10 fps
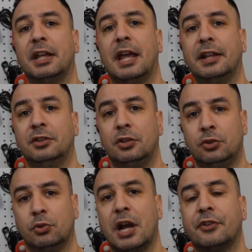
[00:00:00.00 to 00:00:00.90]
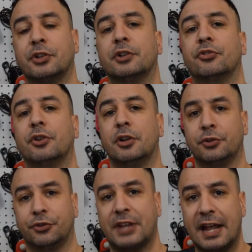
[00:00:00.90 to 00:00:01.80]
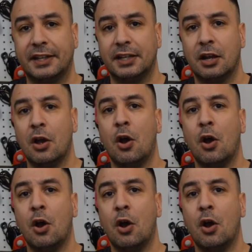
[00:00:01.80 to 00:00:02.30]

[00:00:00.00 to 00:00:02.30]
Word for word: and you guys are going to start understanding